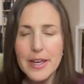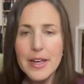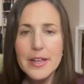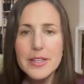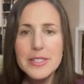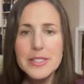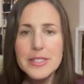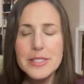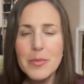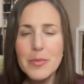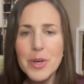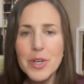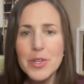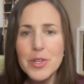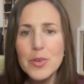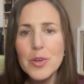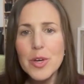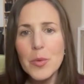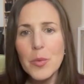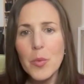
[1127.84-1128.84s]
Someone who
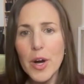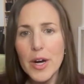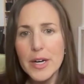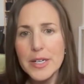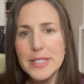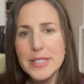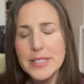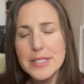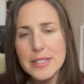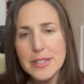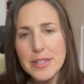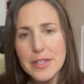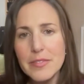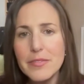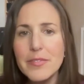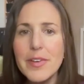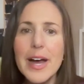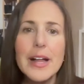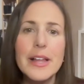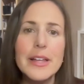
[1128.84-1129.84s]
had worked in Silicon
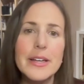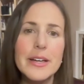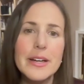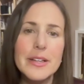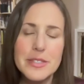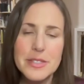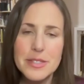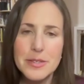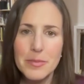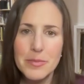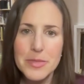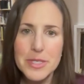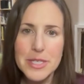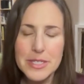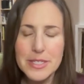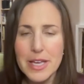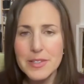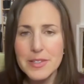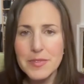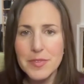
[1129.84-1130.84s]
Valley on some
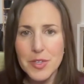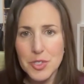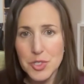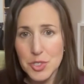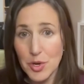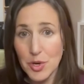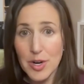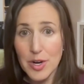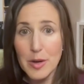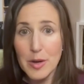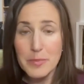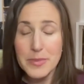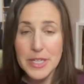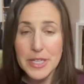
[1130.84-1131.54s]
successful startups,